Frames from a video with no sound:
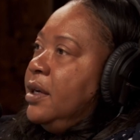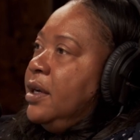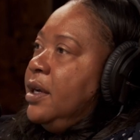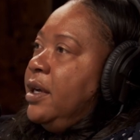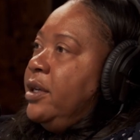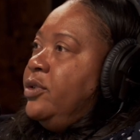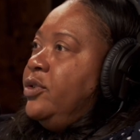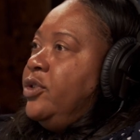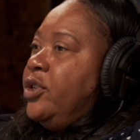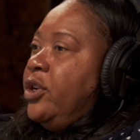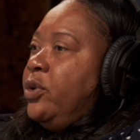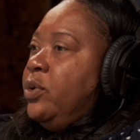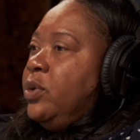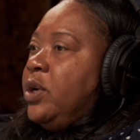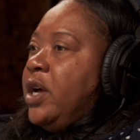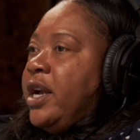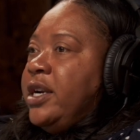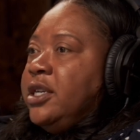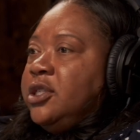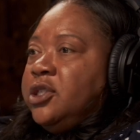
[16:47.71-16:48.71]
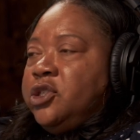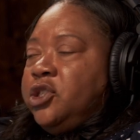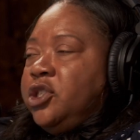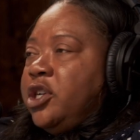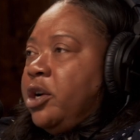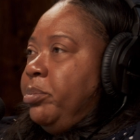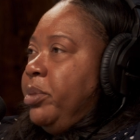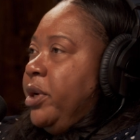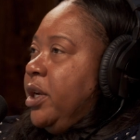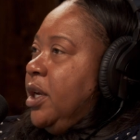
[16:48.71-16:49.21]
And so kind of just
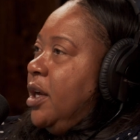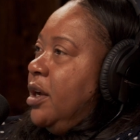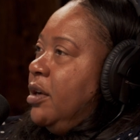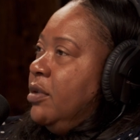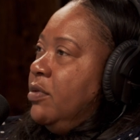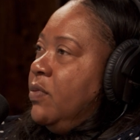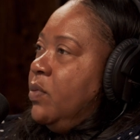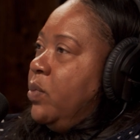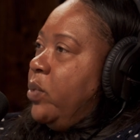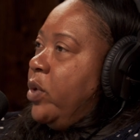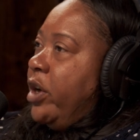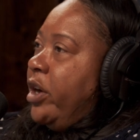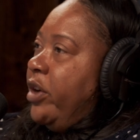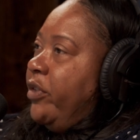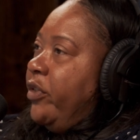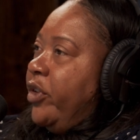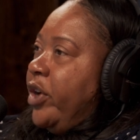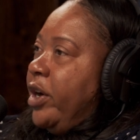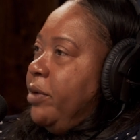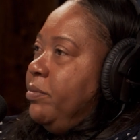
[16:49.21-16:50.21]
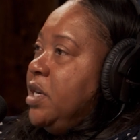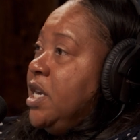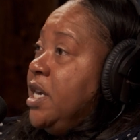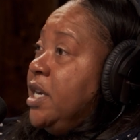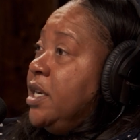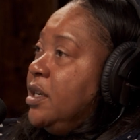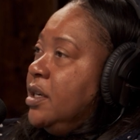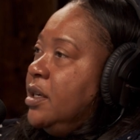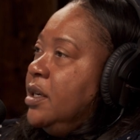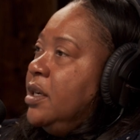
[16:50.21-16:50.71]
jumping in wherever I'm
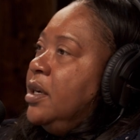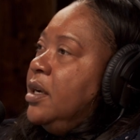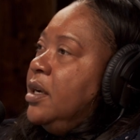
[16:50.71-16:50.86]
needed,